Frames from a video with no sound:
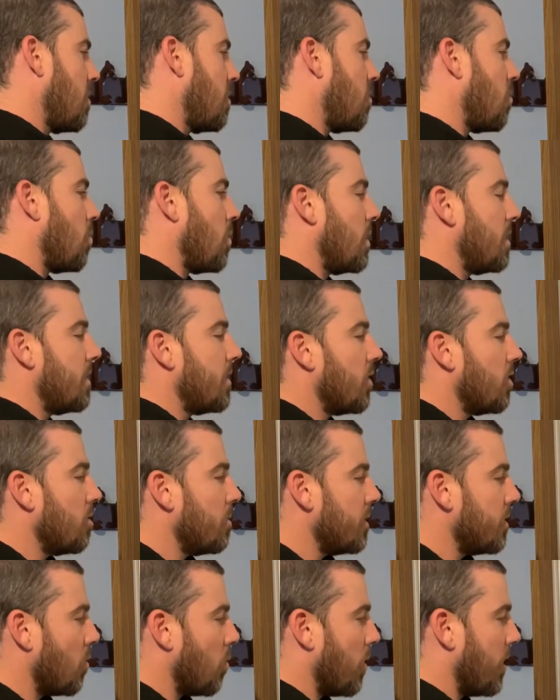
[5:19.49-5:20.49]
Where they're going to be
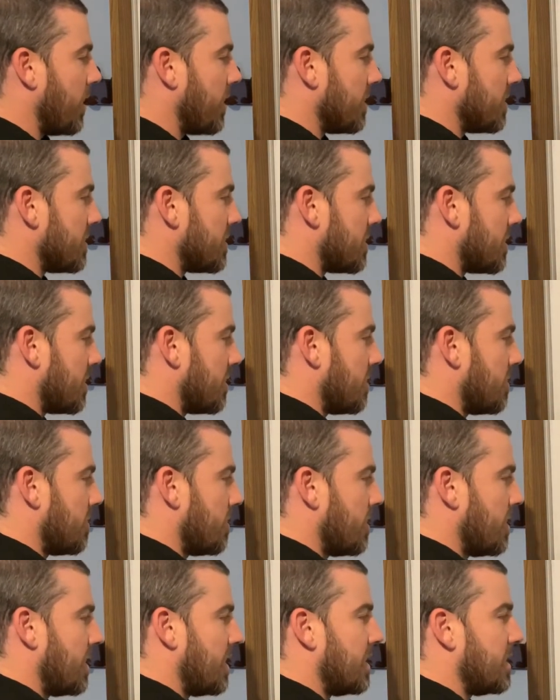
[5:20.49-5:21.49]
the weakest
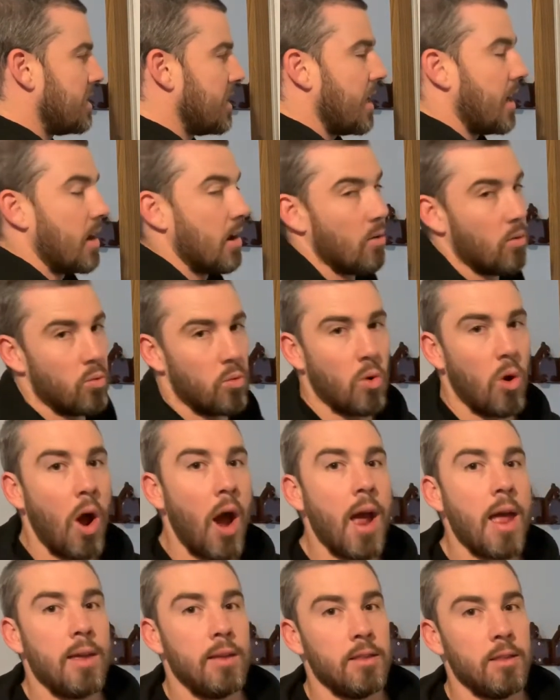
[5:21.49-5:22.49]
is here,
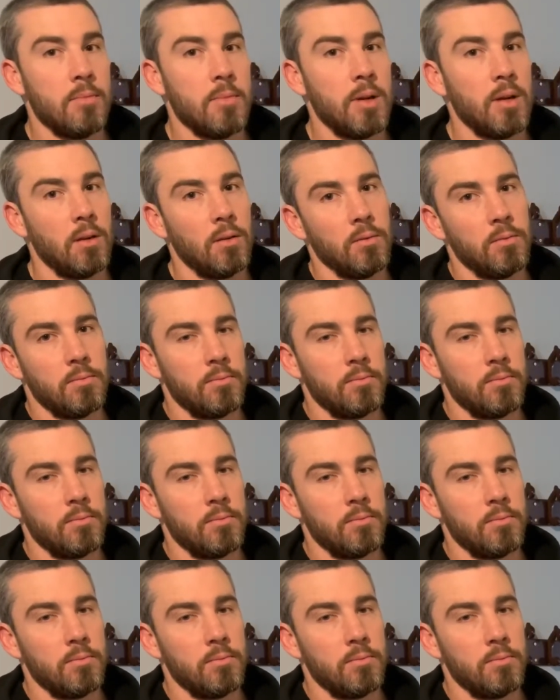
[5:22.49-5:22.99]
right in the middle.